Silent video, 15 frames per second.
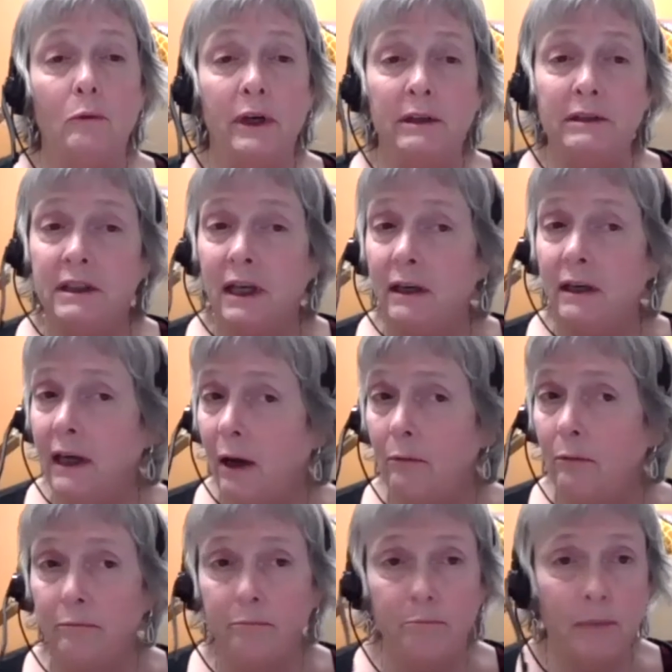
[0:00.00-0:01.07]
We send
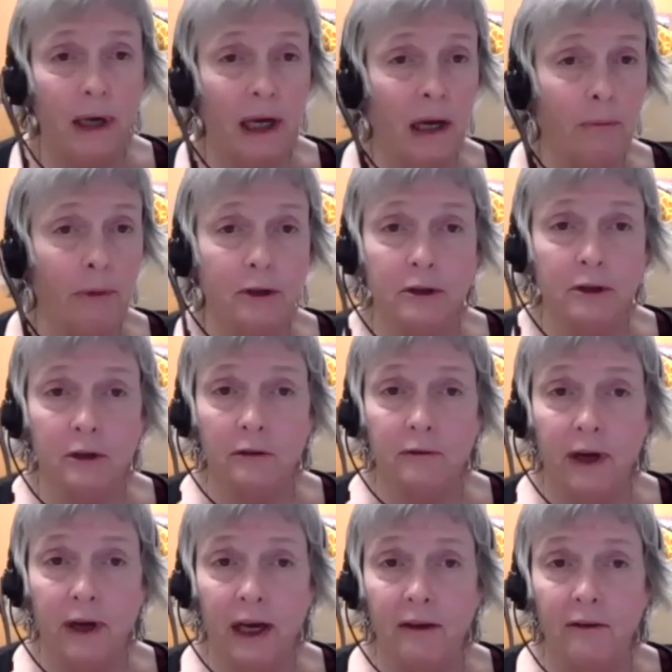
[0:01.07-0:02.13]
out paper
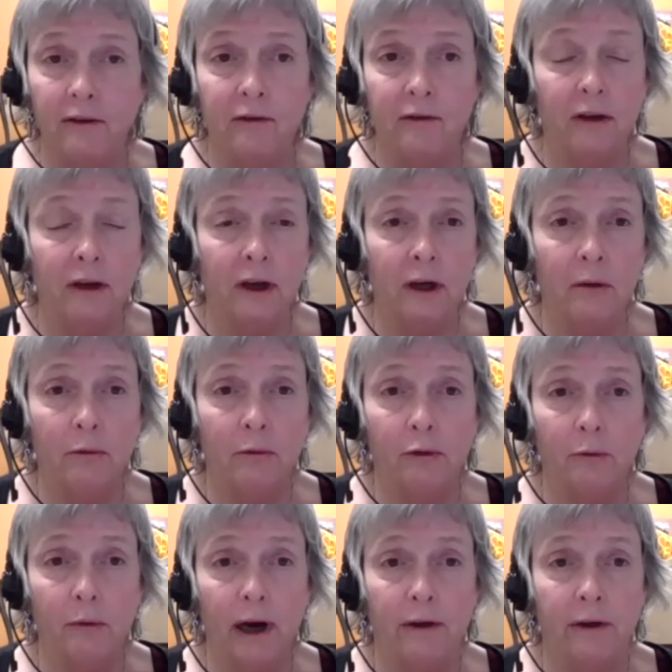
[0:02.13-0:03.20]
surveys
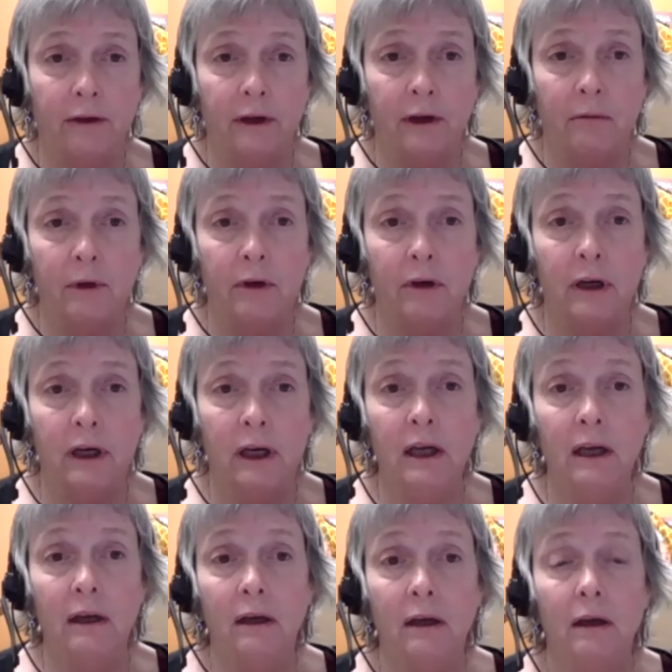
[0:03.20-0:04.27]
throughout the
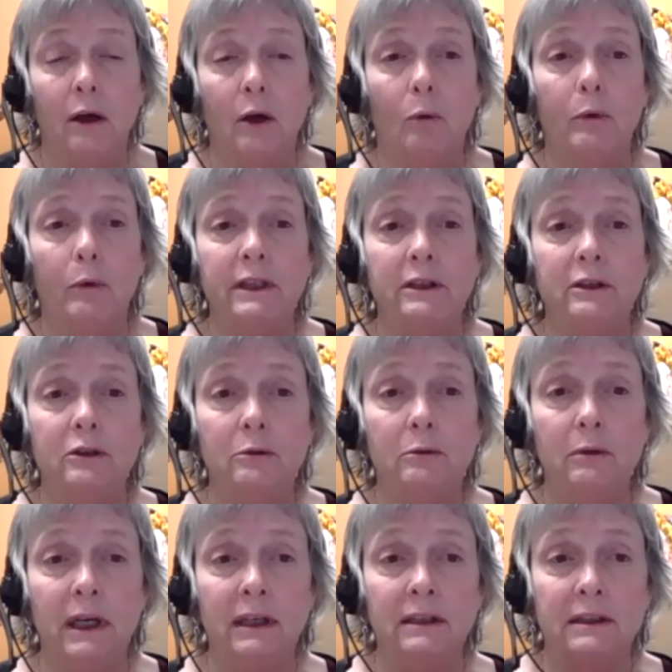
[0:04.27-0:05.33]
community. We
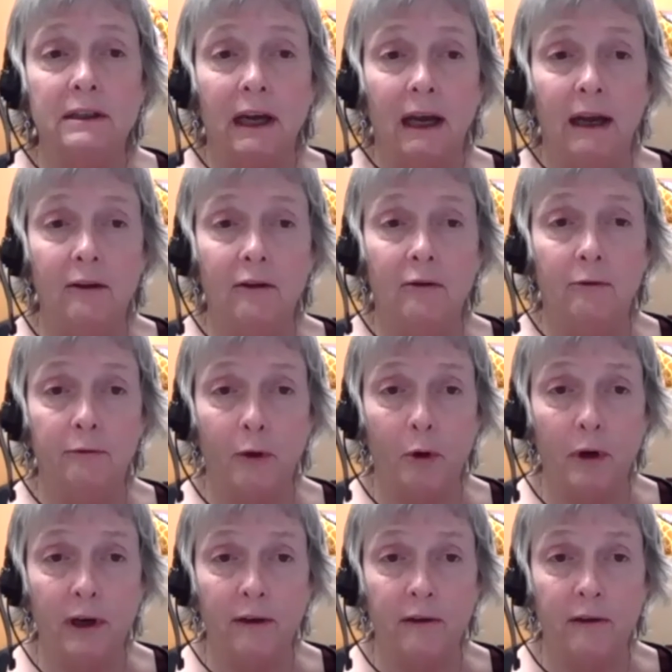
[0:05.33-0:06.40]
do intense
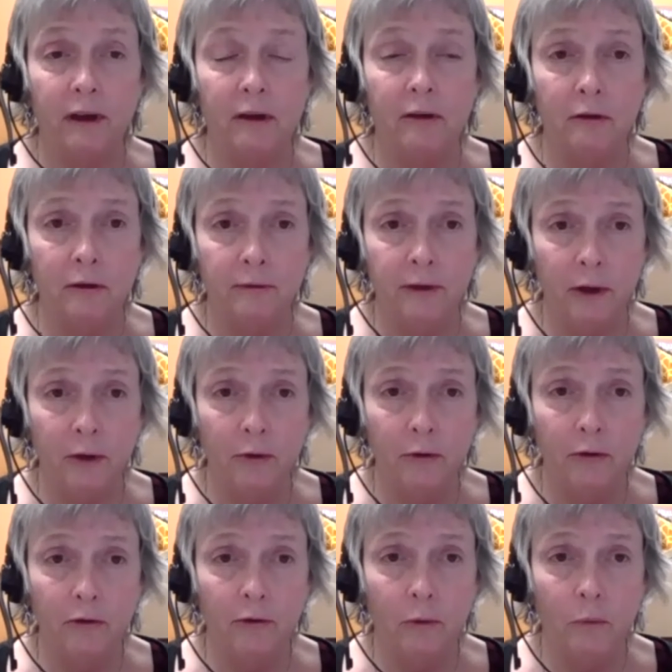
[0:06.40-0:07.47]
focus
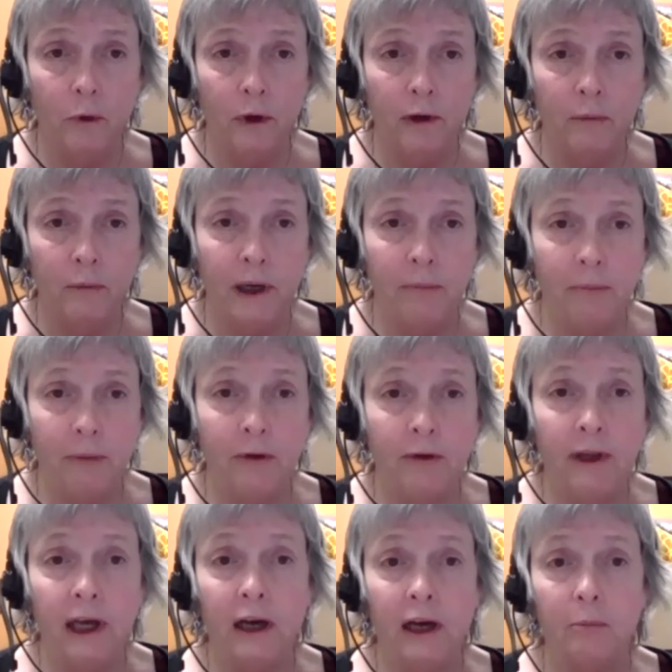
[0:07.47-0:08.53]
interviews with people
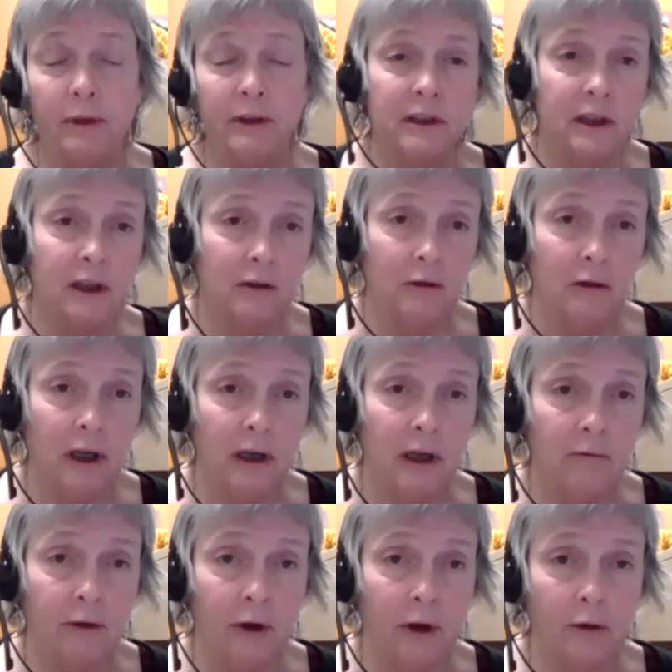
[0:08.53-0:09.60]
that are particularly in
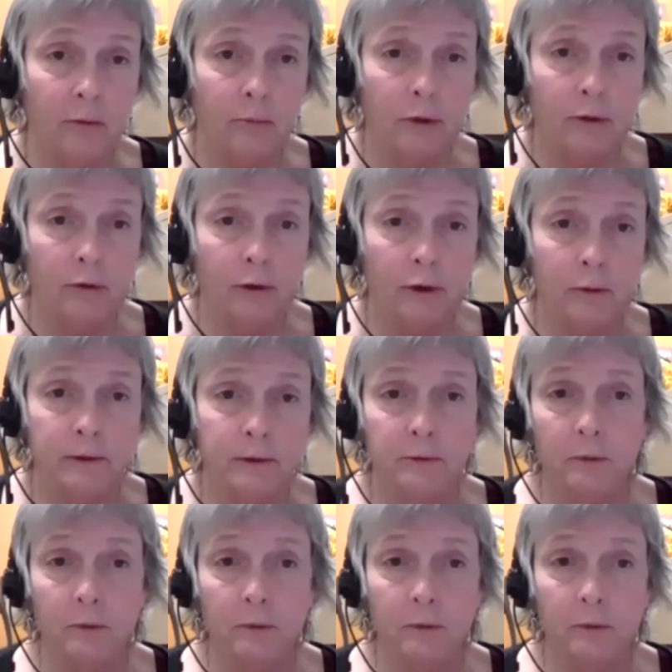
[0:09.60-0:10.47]
vulnerable groups.